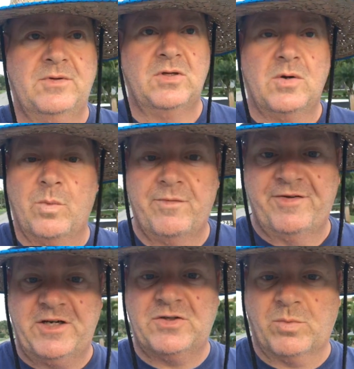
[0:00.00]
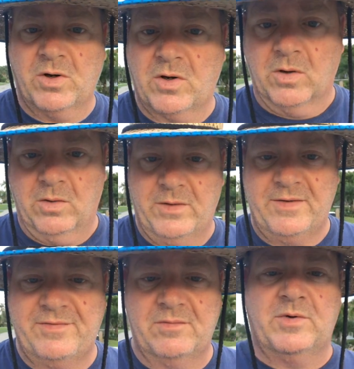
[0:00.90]
You can finish work early
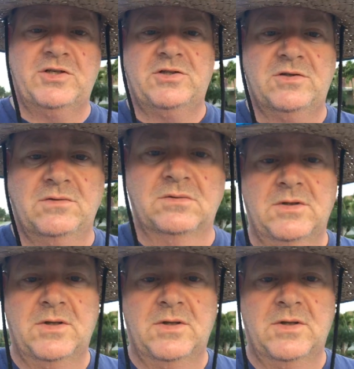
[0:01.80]
if you wish to.